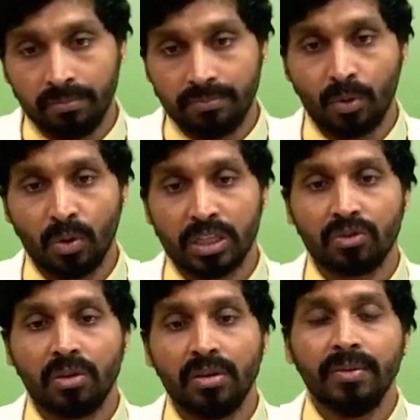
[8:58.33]

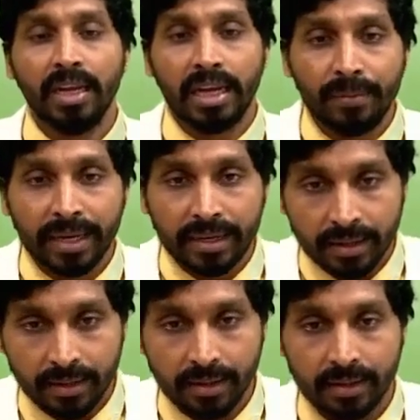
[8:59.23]
cholesterol
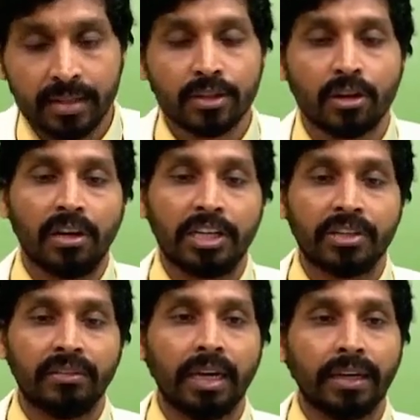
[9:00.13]
elevated in the
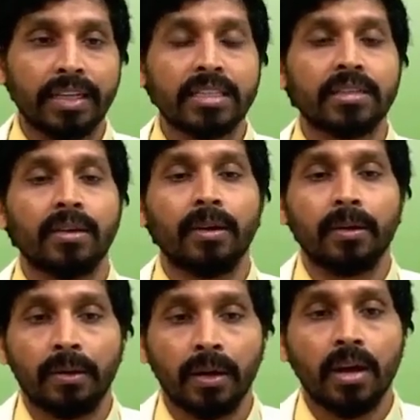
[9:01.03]
circulation, that is
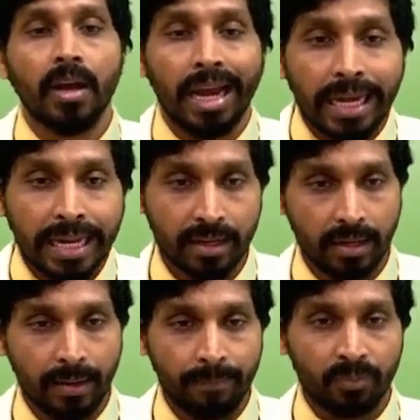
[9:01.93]

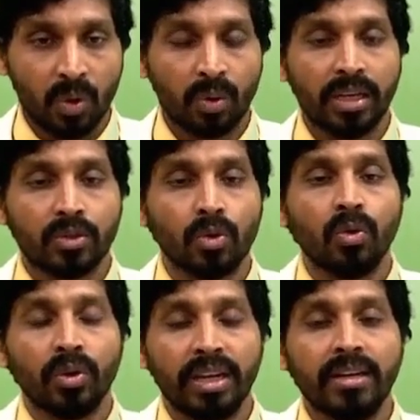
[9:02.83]
LDL. Okay,
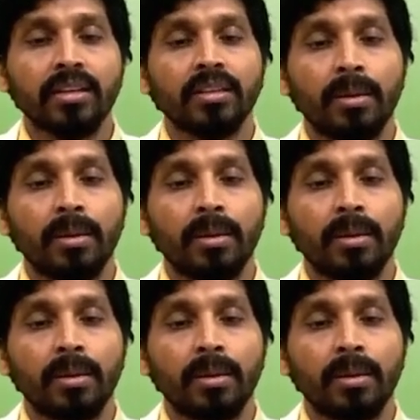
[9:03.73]
so here the